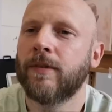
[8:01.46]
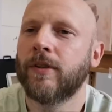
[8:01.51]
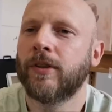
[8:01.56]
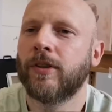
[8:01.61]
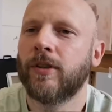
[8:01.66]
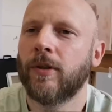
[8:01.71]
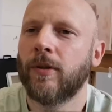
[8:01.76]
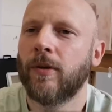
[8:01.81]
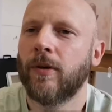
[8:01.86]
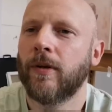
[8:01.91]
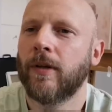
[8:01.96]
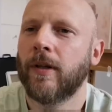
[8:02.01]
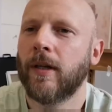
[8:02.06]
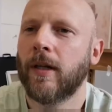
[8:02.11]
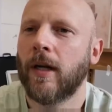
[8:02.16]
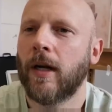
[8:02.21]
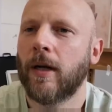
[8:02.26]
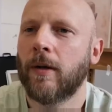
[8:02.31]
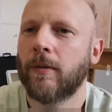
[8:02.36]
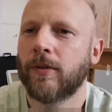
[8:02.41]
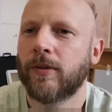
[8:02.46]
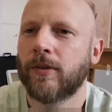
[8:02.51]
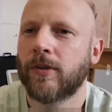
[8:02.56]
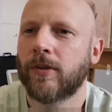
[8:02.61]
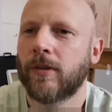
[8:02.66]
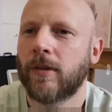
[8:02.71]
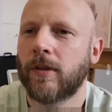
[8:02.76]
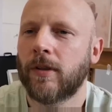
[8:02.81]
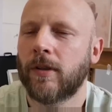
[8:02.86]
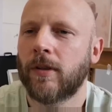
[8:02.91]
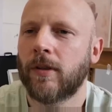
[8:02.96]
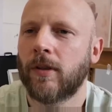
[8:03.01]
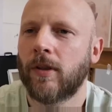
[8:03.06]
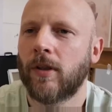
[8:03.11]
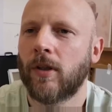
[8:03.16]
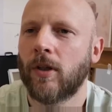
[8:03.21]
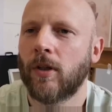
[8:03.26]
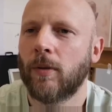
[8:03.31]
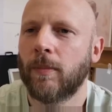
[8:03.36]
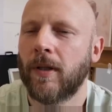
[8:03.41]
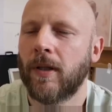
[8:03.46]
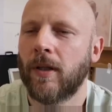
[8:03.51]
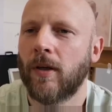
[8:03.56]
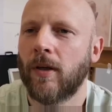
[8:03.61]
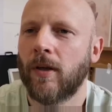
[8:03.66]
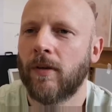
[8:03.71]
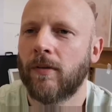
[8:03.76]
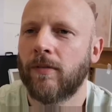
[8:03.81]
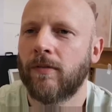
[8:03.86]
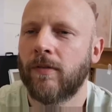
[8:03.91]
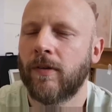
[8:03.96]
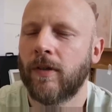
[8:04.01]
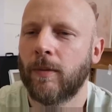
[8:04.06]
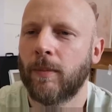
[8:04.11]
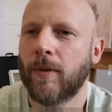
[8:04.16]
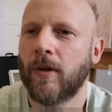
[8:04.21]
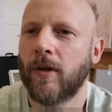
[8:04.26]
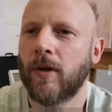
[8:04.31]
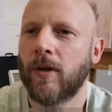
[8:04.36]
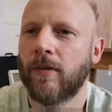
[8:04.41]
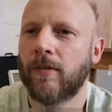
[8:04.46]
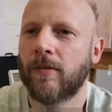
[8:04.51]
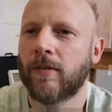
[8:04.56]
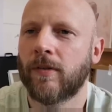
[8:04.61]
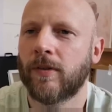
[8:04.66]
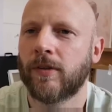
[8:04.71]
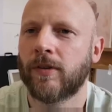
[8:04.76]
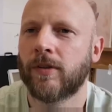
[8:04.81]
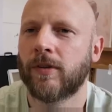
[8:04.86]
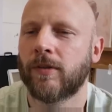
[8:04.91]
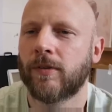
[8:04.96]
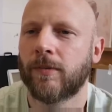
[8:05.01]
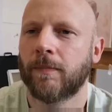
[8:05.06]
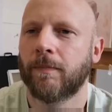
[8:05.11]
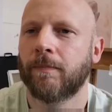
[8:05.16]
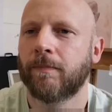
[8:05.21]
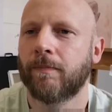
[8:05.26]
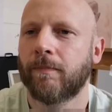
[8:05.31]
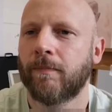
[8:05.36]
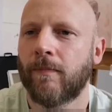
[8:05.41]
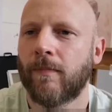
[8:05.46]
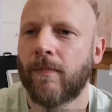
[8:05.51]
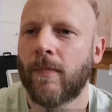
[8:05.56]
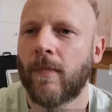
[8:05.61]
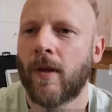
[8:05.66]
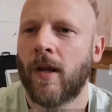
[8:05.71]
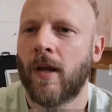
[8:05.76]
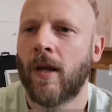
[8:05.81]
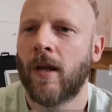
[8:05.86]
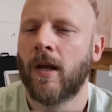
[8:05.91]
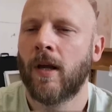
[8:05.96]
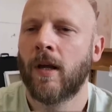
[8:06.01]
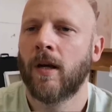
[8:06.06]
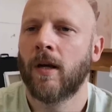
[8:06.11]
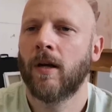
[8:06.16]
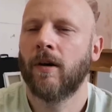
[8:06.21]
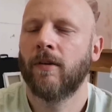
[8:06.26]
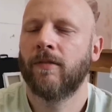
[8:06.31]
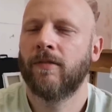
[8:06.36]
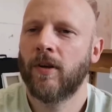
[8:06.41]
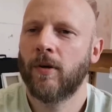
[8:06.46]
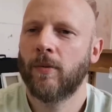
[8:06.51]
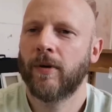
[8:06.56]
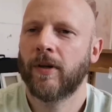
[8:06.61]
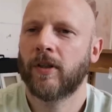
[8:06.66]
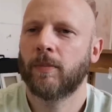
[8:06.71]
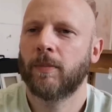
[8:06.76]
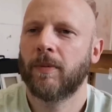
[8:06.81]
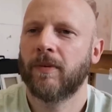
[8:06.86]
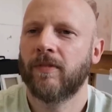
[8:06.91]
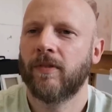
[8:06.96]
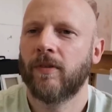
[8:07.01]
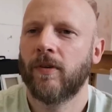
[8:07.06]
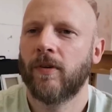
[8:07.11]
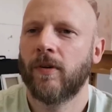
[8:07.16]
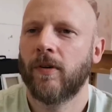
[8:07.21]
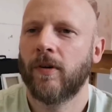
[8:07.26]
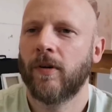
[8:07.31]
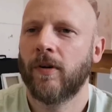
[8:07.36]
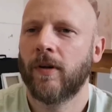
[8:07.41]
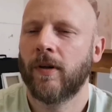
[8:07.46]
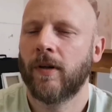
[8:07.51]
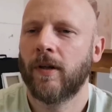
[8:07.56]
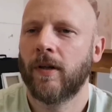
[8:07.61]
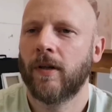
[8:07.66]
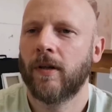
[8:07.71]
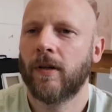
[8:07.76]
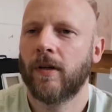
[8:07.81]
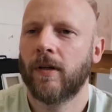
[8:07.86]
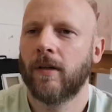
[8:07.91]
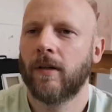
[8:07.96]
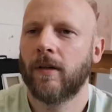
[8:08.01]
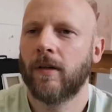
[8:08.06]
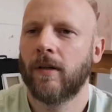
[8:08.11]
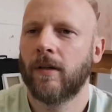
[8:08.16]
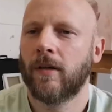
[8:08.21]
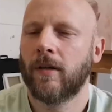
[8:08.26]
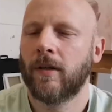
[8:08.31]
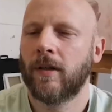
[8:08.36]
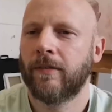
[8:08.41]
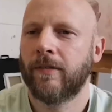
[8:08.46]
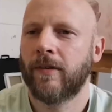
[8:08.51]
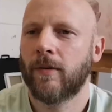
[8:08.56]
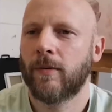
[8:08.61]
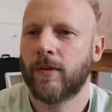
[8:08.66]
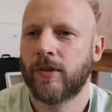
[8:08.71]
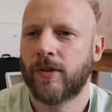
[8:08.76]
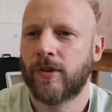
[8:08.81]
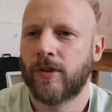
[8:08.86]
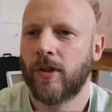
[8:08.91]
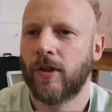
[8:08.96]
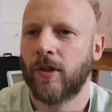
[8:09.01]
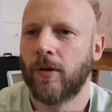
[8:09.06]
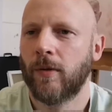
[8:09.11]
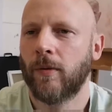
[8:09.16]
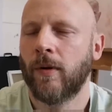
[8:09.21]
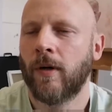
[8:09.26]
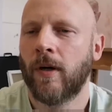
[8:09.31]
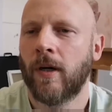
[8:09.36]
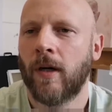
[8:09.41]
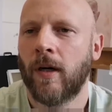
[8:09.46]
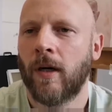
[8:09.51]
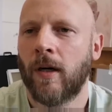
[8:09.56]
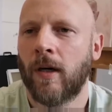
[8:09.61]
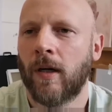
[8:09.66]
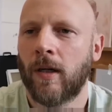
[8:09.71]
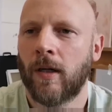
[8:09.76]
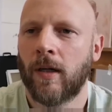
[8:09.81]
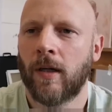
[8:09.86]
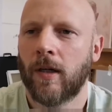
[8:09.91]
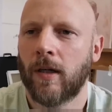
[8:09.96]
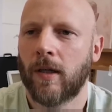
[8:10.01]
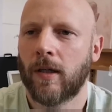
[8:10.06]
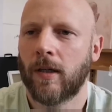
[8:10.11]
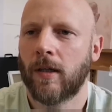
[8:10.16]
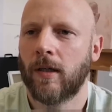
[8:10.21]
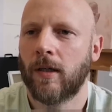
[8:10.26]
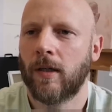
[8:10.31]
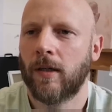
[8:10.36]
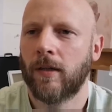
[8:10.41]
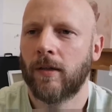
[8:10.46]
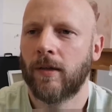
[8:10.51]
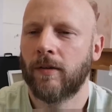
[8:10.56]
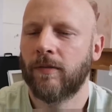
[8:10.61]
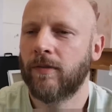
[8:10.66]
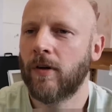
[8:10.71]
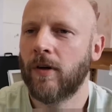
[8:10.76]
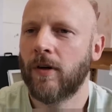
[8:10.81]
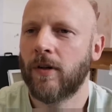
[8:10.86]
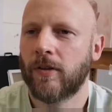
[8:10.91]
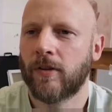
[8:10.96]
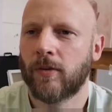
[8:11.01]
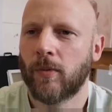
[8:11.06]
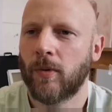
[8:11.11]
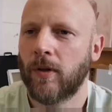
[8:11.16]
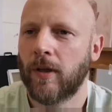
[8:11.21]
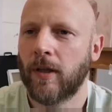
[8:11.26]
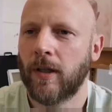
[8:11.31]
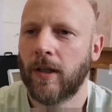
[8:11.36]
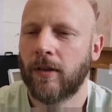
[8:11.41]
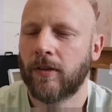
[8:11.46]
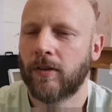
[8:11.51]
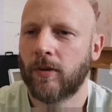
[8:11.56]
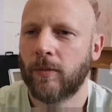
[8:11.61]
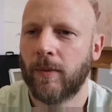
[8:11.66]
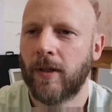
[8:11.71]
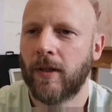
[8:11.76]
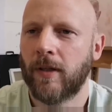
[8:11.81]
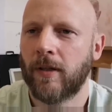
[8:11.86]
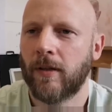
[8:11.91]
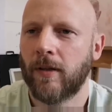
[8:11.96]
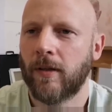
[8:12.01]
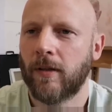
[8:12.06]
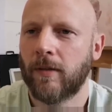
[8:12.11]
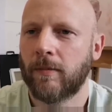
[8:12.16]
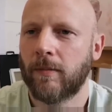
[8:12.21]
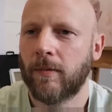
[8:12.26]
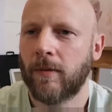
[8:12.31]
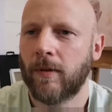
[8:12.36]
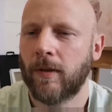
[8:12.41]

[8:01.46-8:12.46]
even sure that I was going to be there for the birth, because a few weeks before Olivia was due, the fathers weren't allowed to be there.